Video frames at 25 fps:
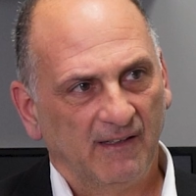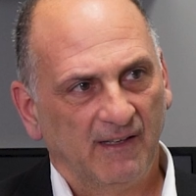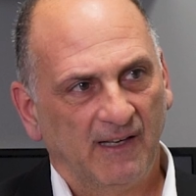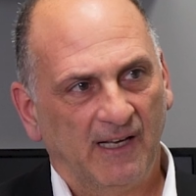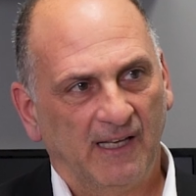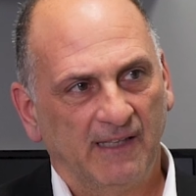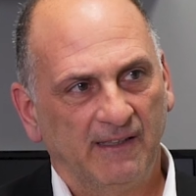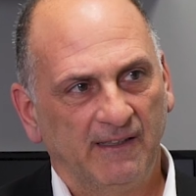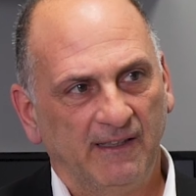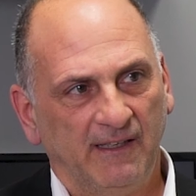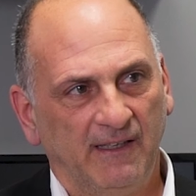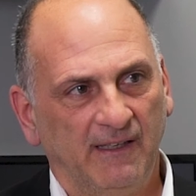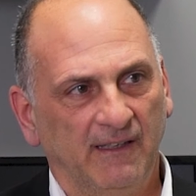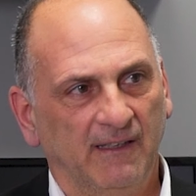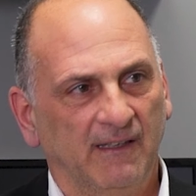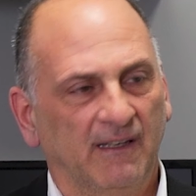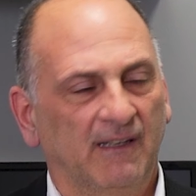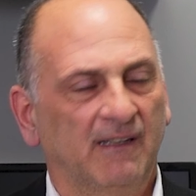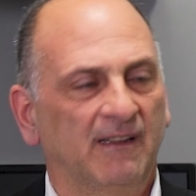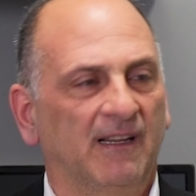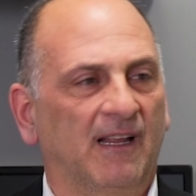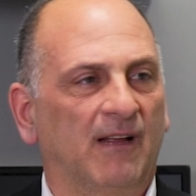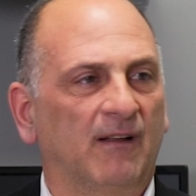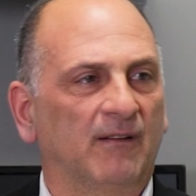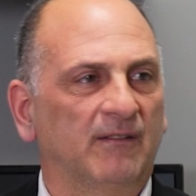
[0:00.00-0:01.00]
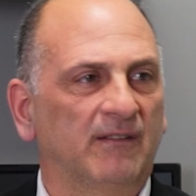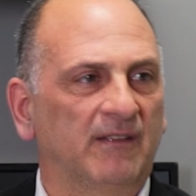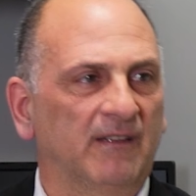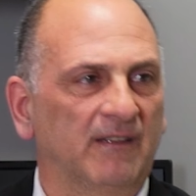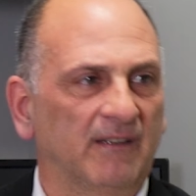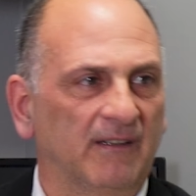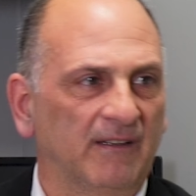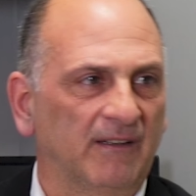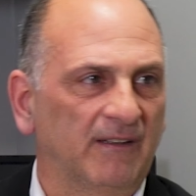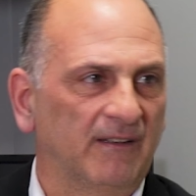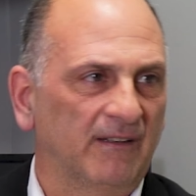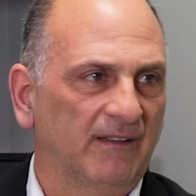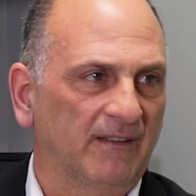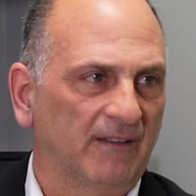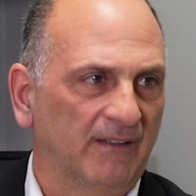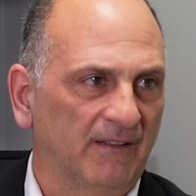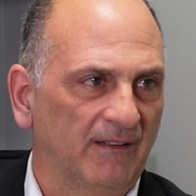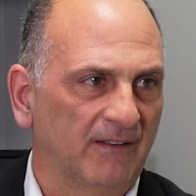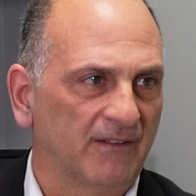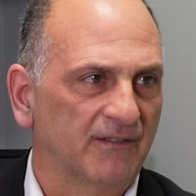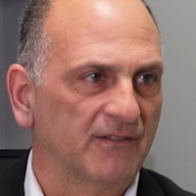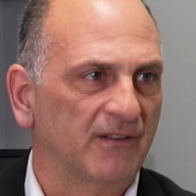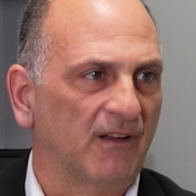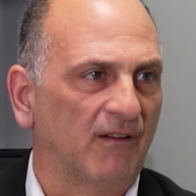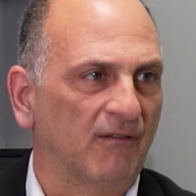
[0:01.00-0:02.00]
at the uh, cloud
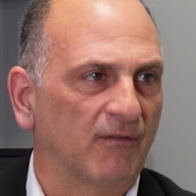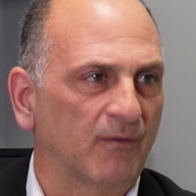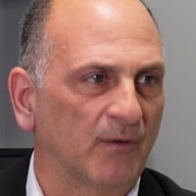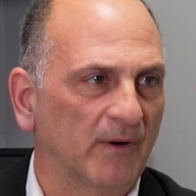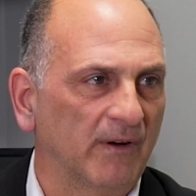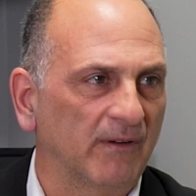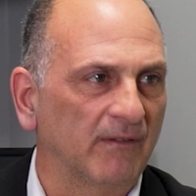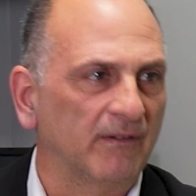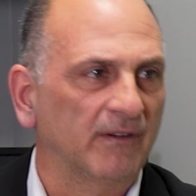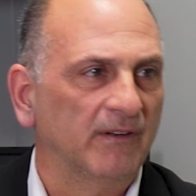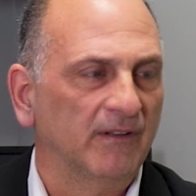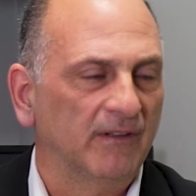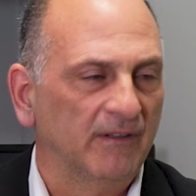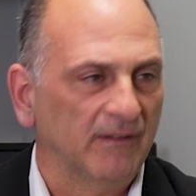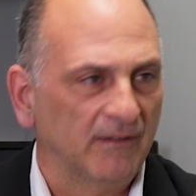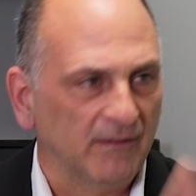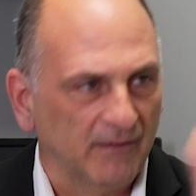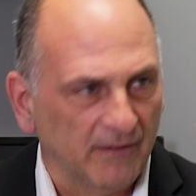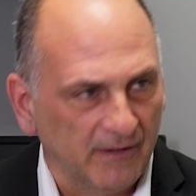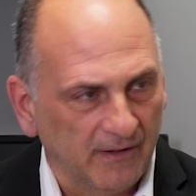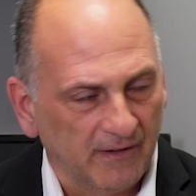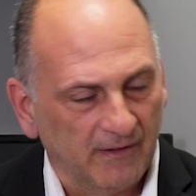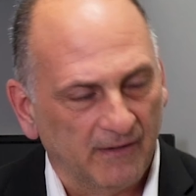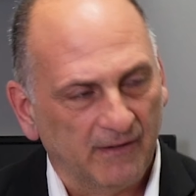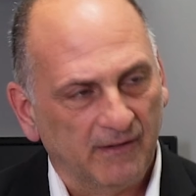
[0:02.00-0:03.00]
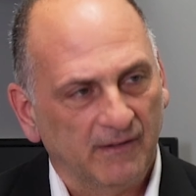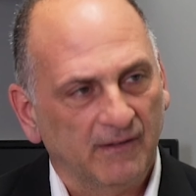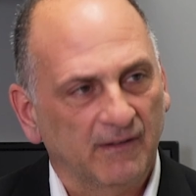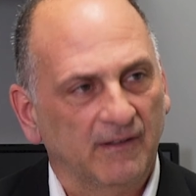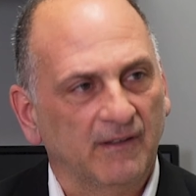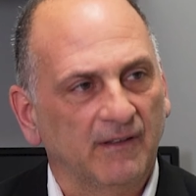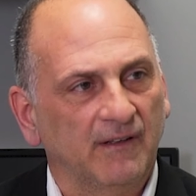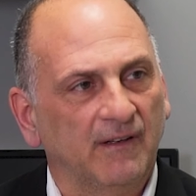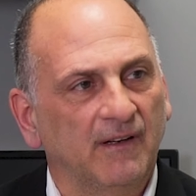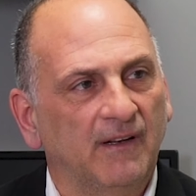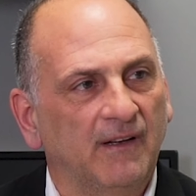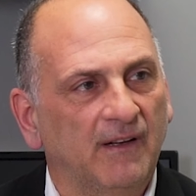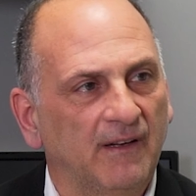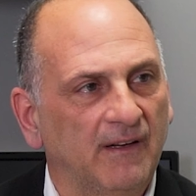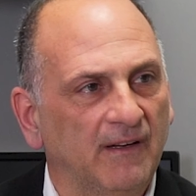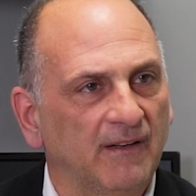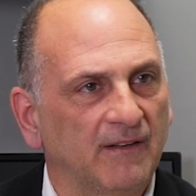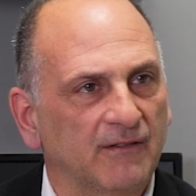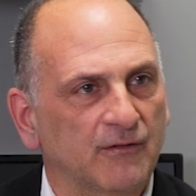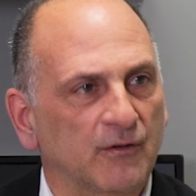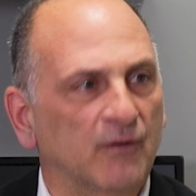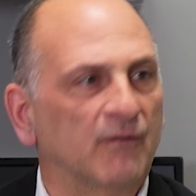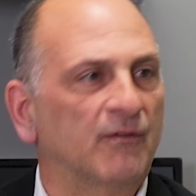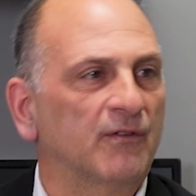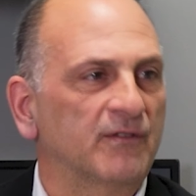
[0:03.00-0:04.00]
uh, software, uh,
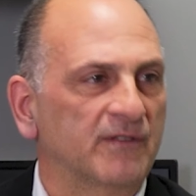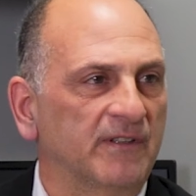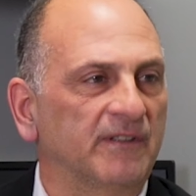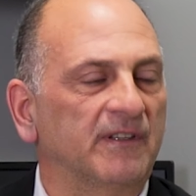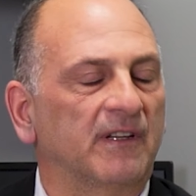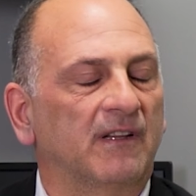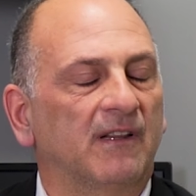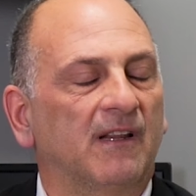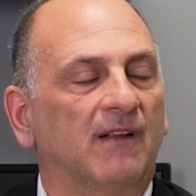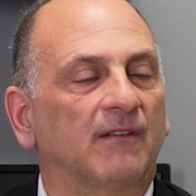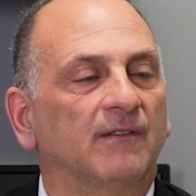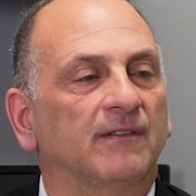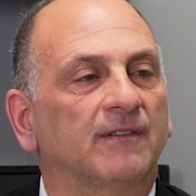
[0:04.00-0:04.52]
servers in the cloud.